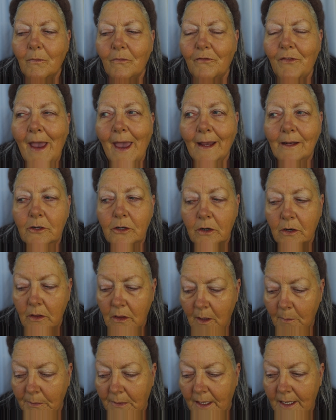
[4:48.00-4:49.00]
factor
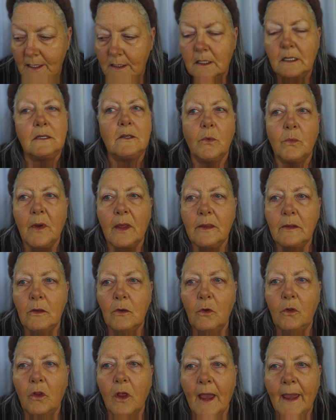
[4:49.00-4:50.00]
that plays into whether
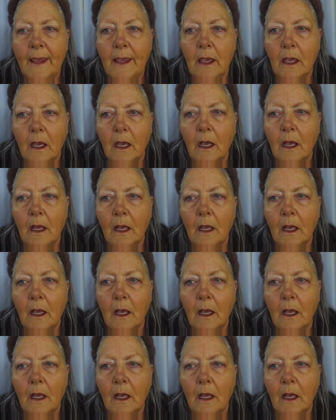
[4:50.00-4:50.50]
you like